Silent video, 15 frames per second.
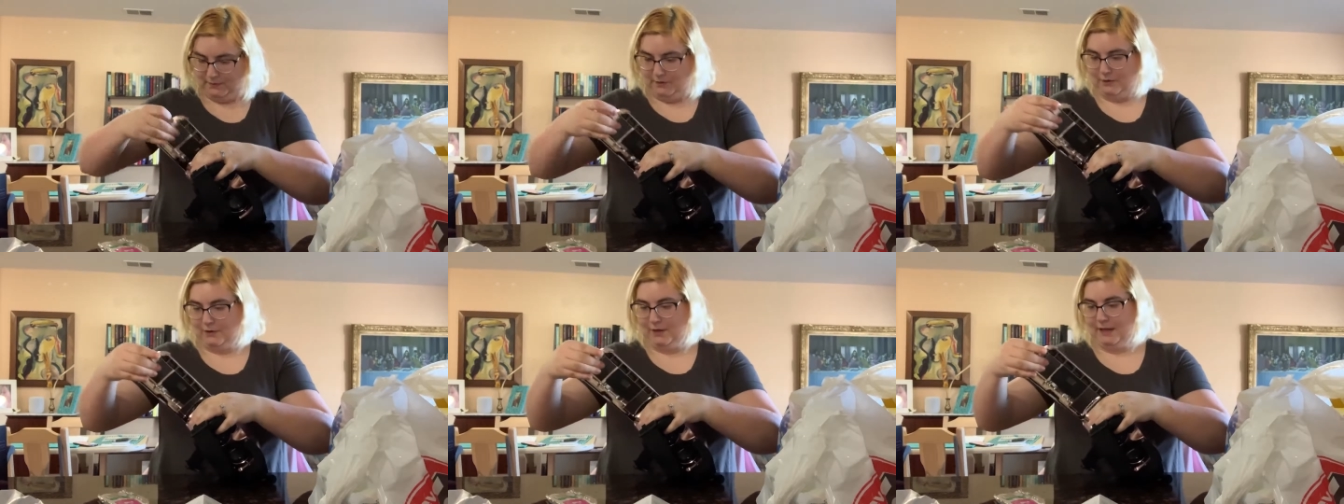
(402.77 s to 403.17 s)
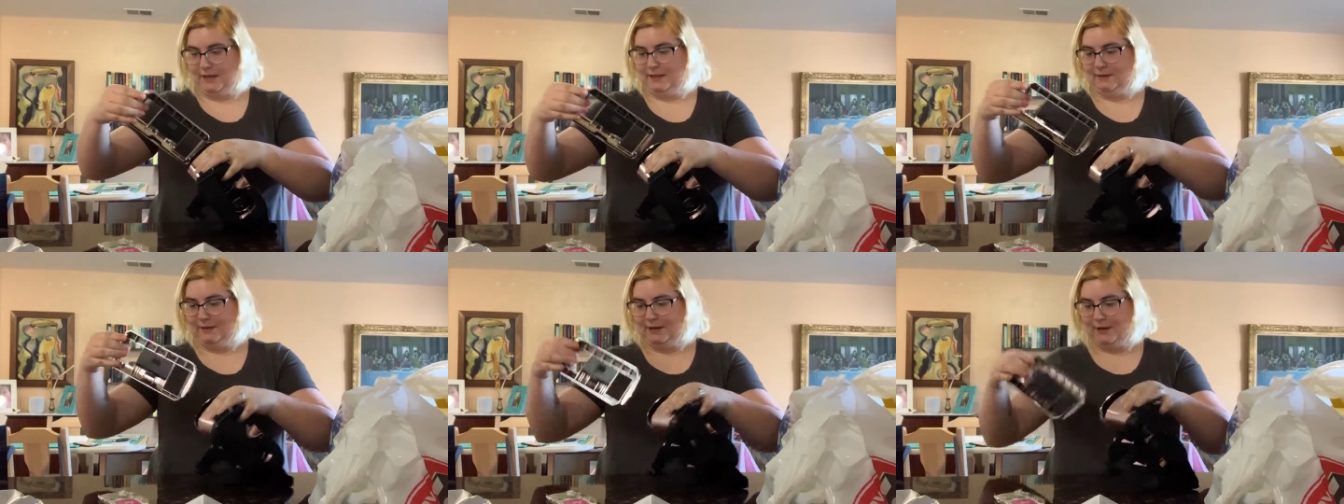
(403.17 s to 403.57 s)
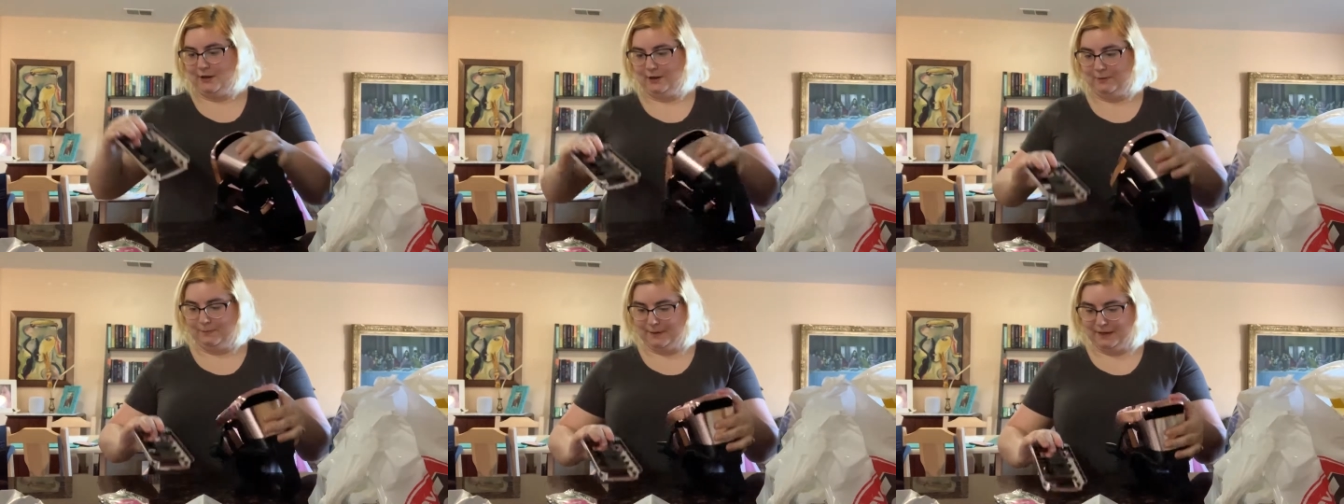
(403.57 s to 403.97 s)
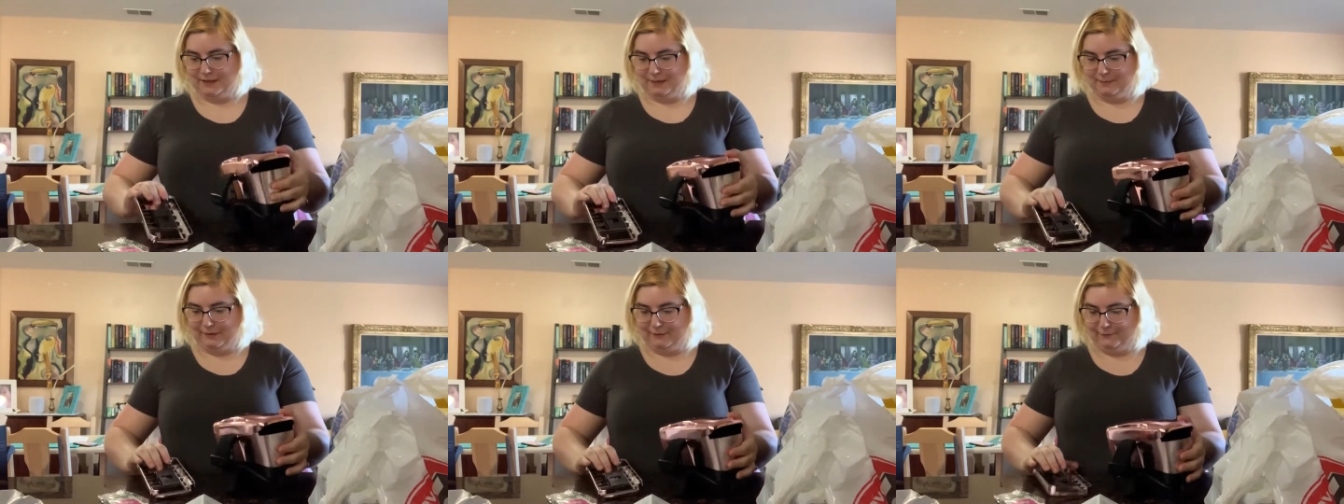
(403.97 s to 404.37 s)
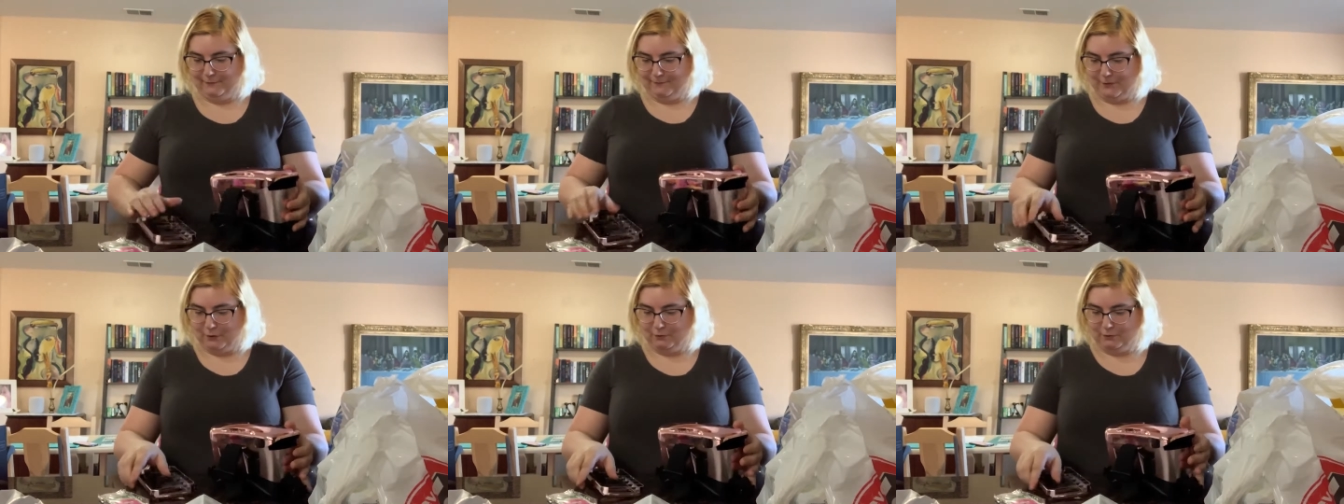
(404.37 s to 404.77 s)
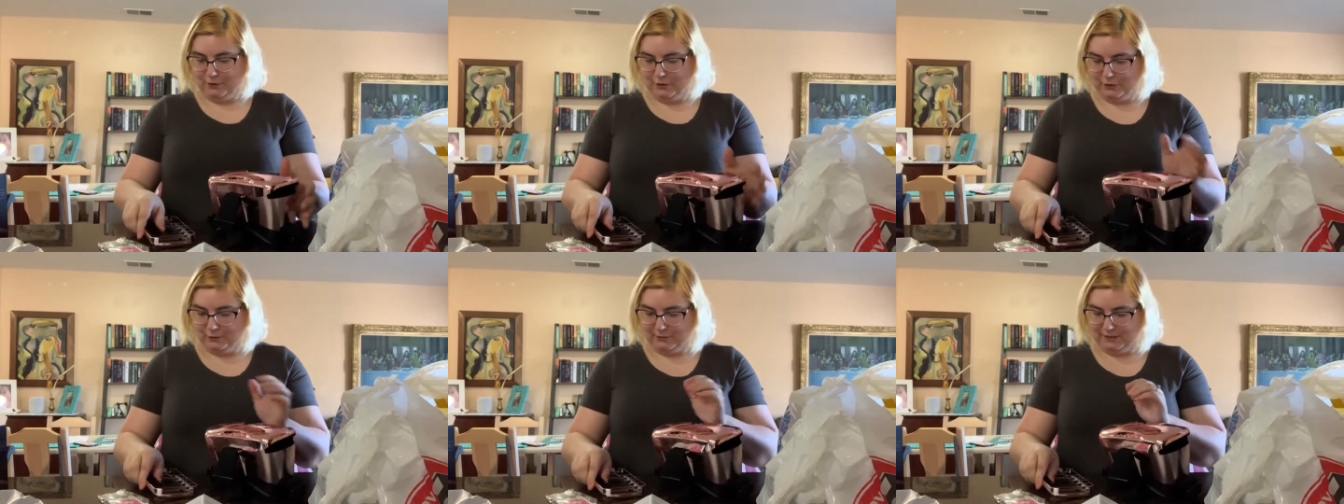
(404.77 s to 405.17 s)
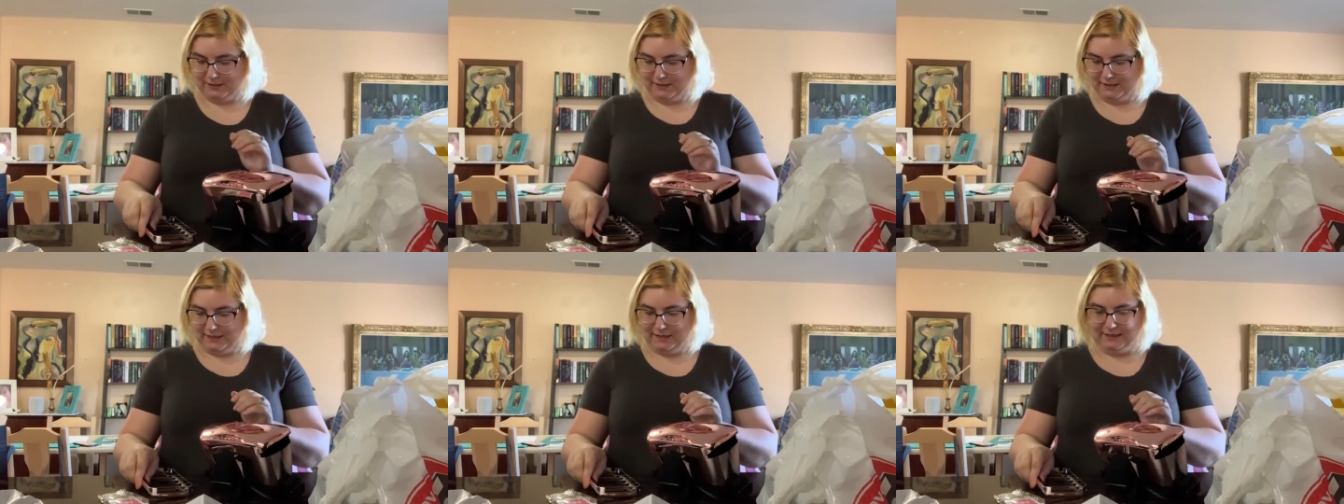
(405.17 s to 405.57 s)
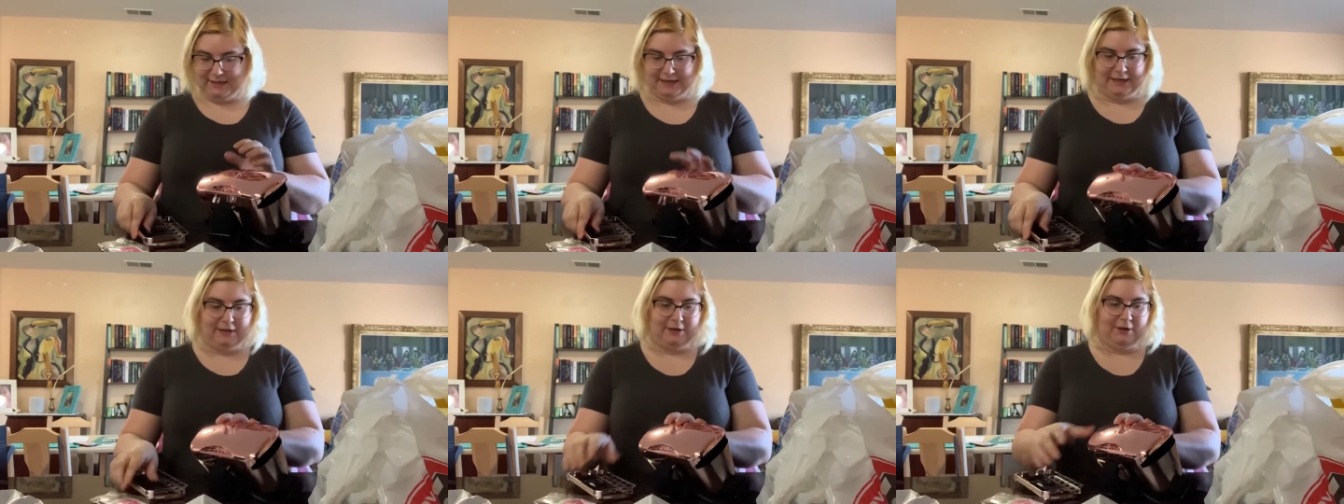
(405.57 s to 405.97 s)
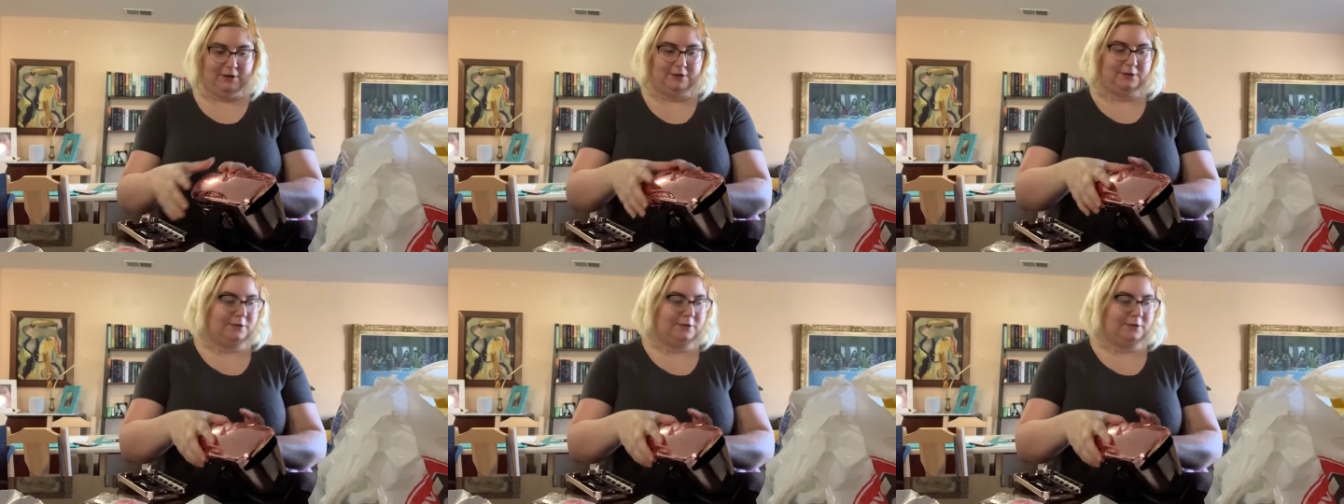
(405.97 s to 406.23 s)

Okay, there we go. And then my phone goes in here.